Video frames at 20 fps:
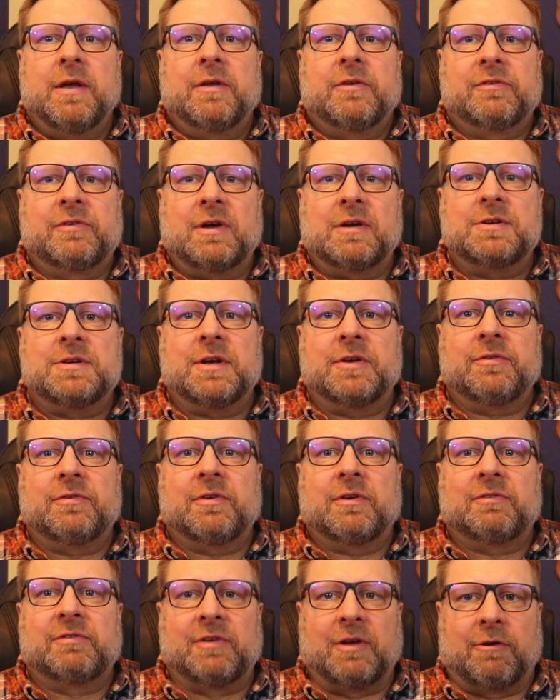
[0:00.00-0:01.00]
such
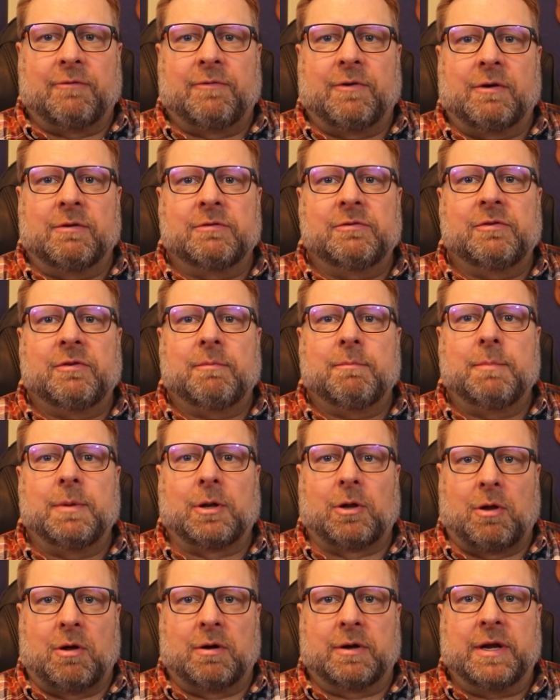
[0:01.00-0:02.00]
as cell phones
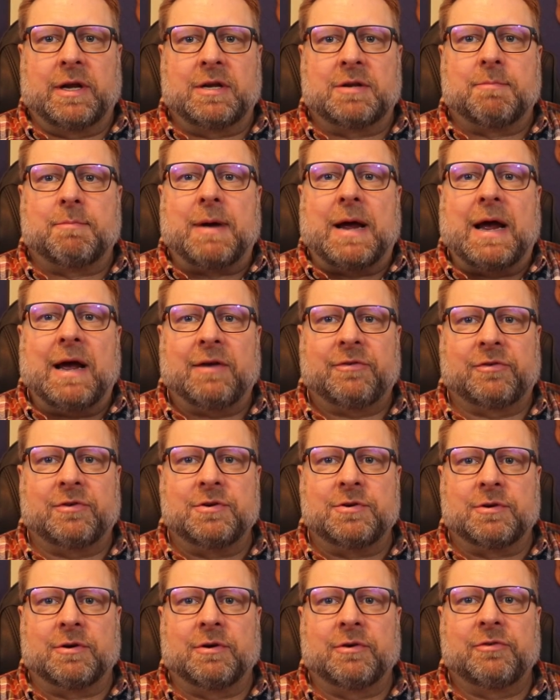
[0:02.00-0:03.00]
belonging to
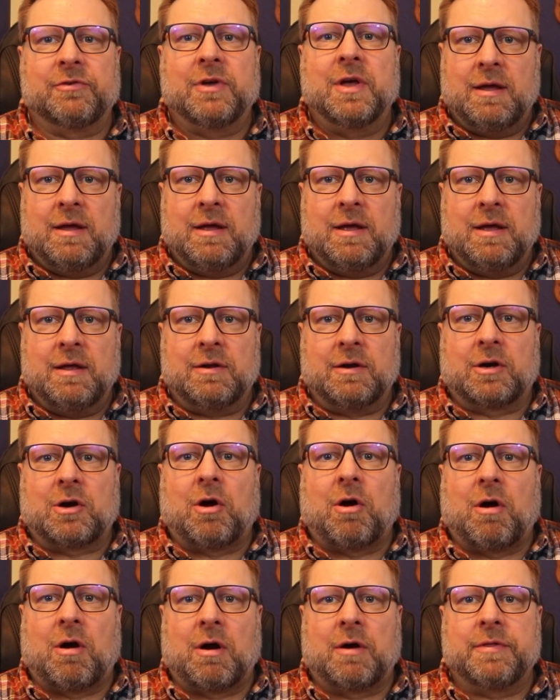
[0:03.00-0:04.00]
passengers in a
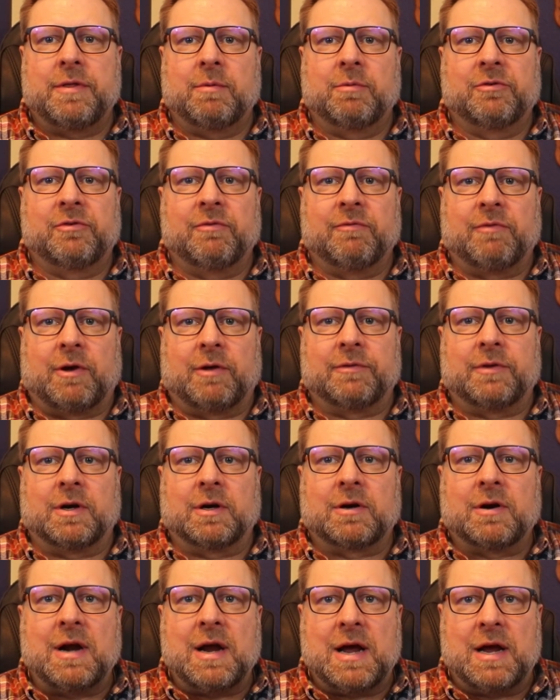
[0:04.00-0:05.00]
car that was involved in
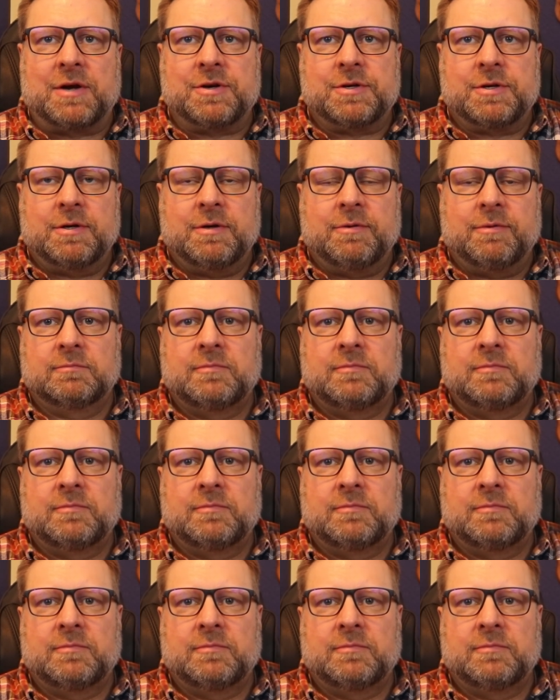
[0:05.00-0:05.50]
a crash.